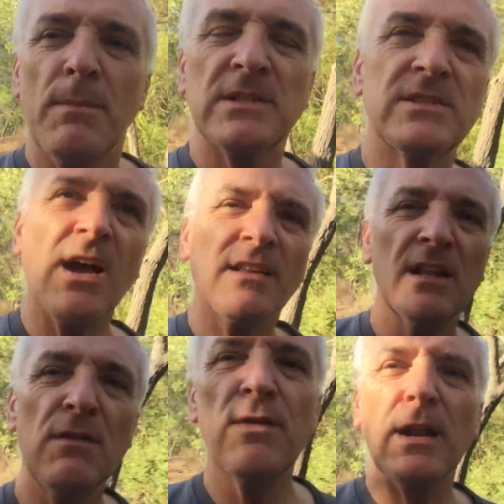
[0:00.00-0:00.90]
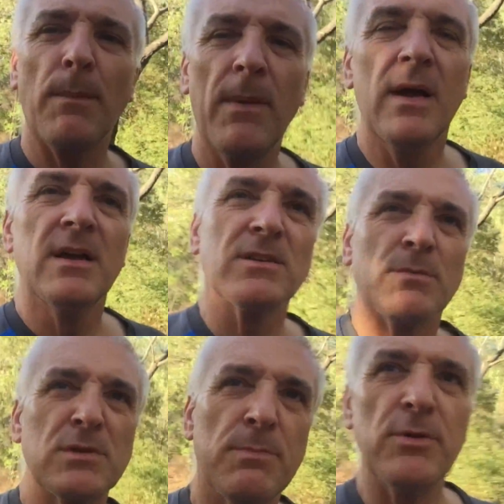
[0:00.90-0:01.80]
But start to develop
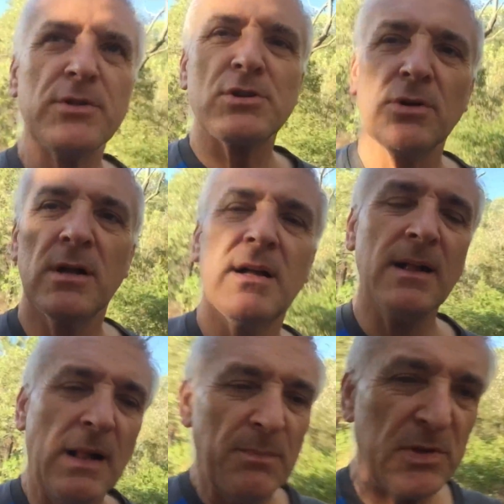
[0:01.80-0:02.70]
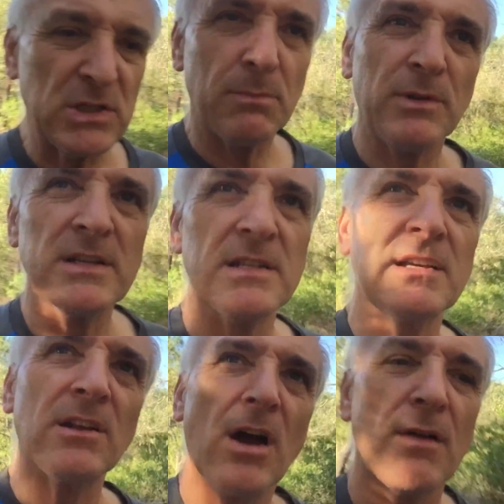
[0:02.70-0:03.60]
some spiritual disciplines
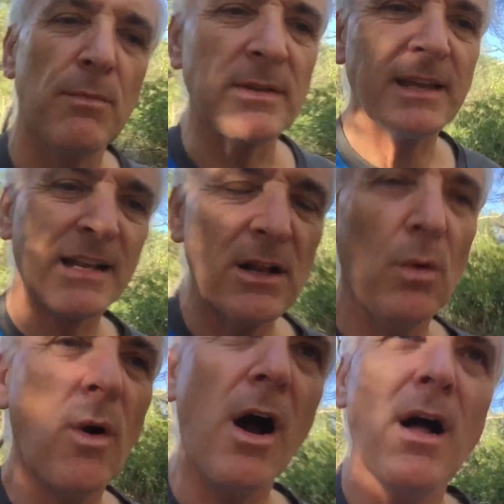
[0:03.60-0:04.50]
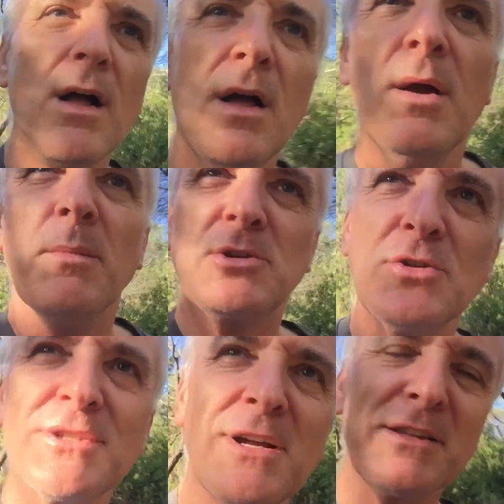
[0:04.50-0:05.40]
in your life. It might take a little while,
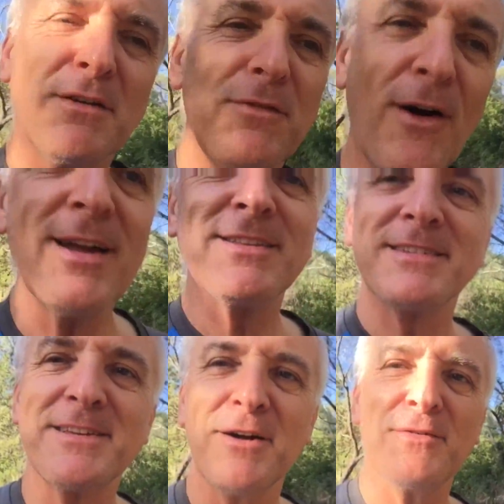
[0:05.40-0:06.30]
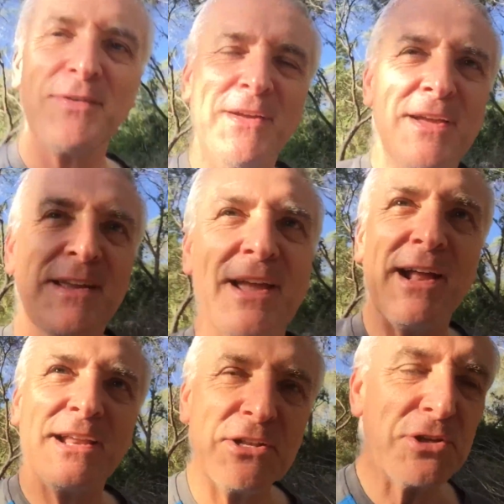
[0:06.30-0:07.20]
but you'll start to find yourself
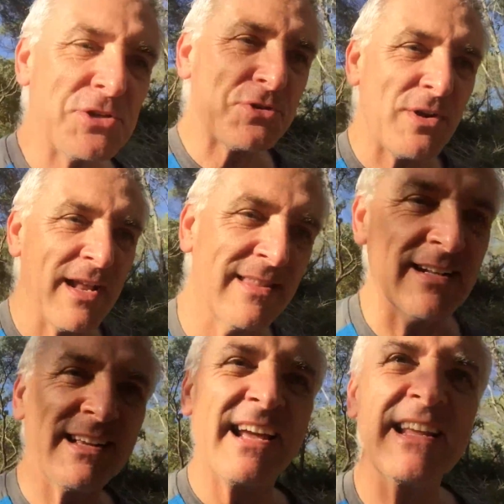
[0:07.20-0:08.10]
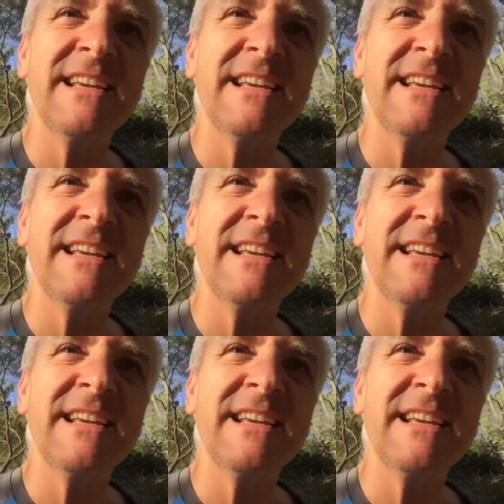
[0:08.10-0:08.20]
gaining new strength. It'll get